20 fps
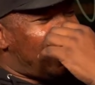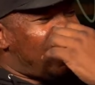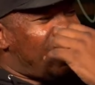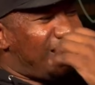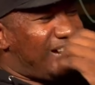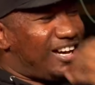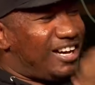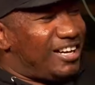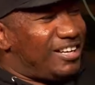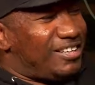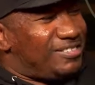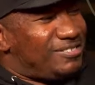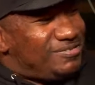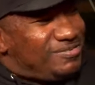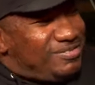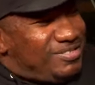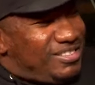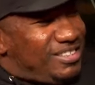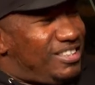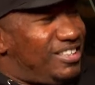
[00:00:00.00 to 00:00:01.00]
Uh,
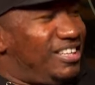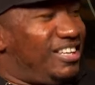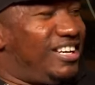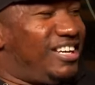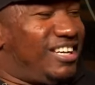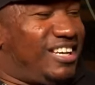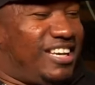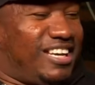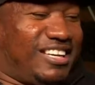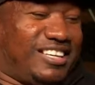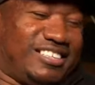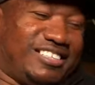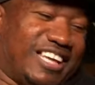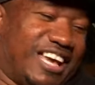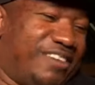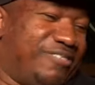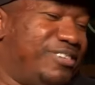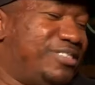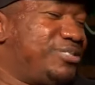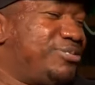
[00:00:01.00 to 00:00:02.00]
yeah,
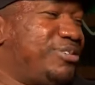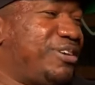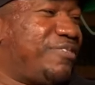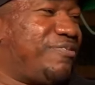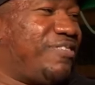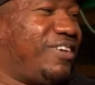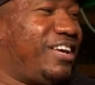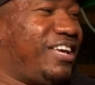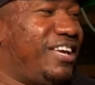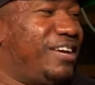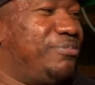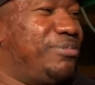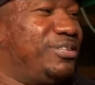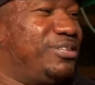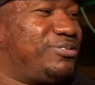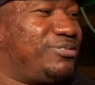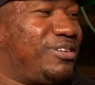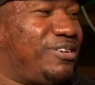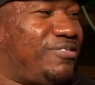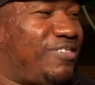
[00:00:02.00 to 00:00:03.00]
David twenty five. He'll be
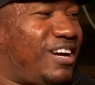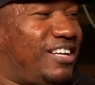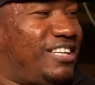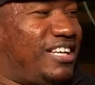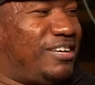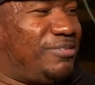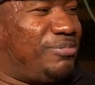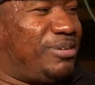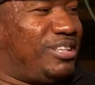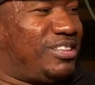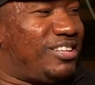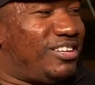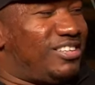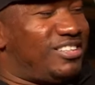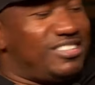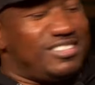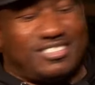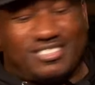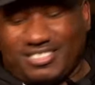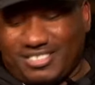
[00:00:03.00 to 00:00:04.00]
twenty five. David be
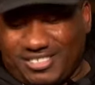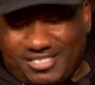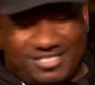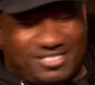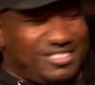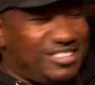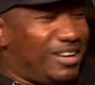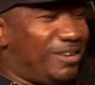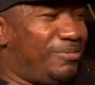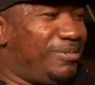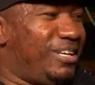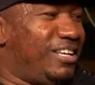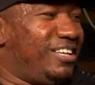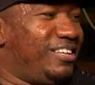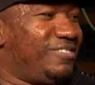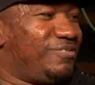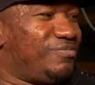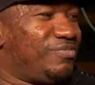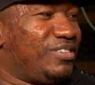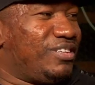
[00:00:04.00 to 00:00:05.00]
thirty.
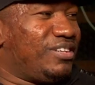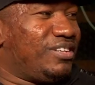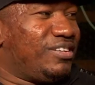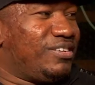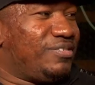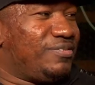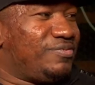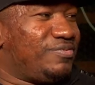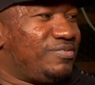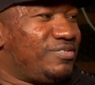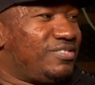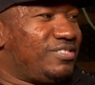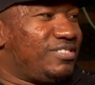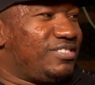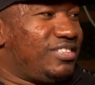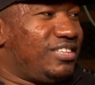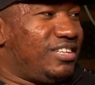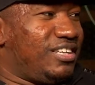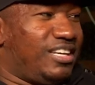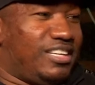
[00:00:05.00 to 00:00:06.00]
That's it.
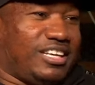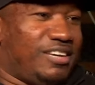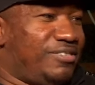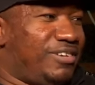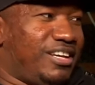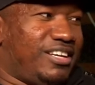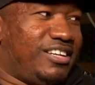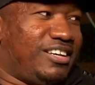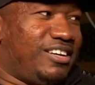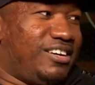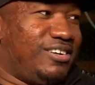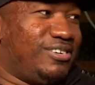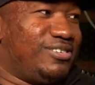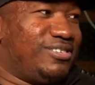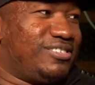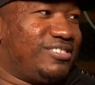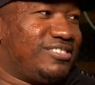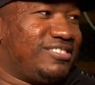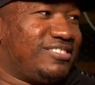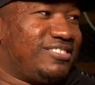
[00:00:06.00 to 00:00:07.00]
Yeah, David ain't that
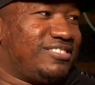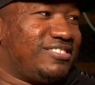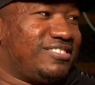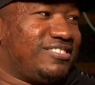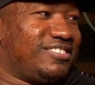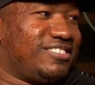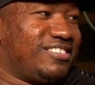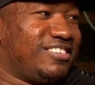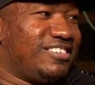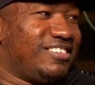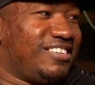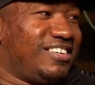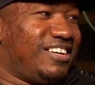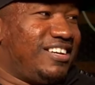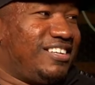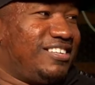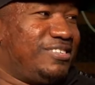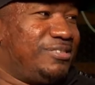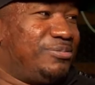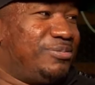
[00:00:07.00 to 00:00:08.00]
old.
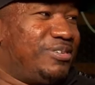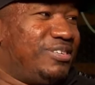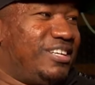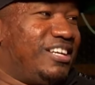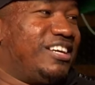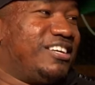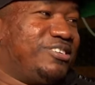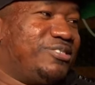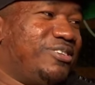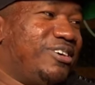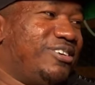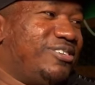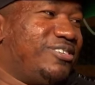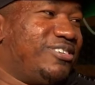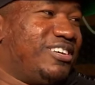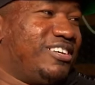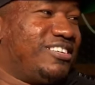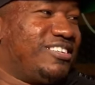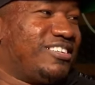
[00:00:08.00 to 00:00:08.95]
Yeah, this is what, yeah, you old one.